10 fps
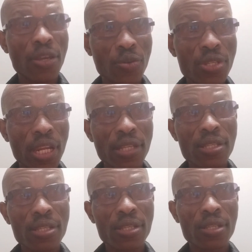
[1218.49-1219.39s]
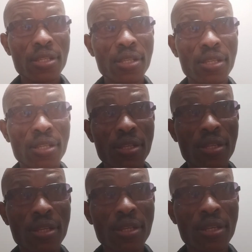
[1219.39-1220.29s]
useless.
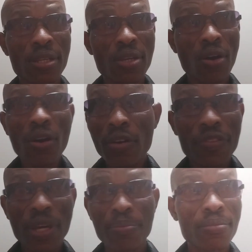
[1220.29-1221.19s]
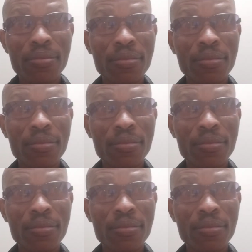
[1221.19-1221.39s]
All of them.